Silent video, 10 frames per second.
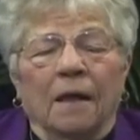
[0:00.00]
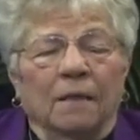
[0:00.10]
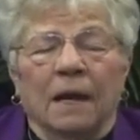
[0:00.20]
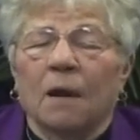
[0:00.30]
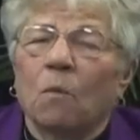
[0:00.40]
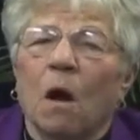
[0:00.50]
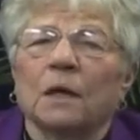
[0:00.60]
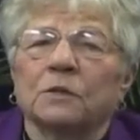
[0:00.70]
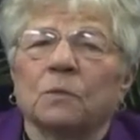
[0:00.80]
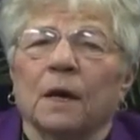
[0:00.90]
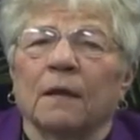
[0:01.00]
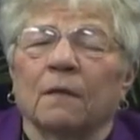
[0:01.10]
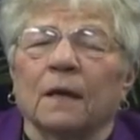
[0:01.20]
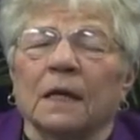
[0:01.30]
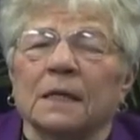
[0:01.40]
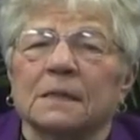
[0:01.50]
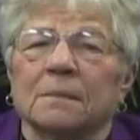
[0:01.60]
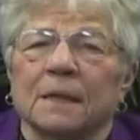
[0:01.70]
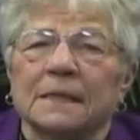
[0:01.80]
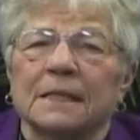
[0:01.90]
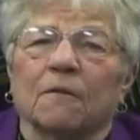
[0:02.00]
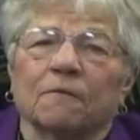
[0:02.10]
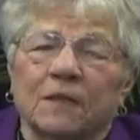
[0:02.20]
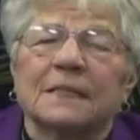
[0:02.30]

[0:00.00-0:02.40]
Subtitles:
that I walked away thinking to myself,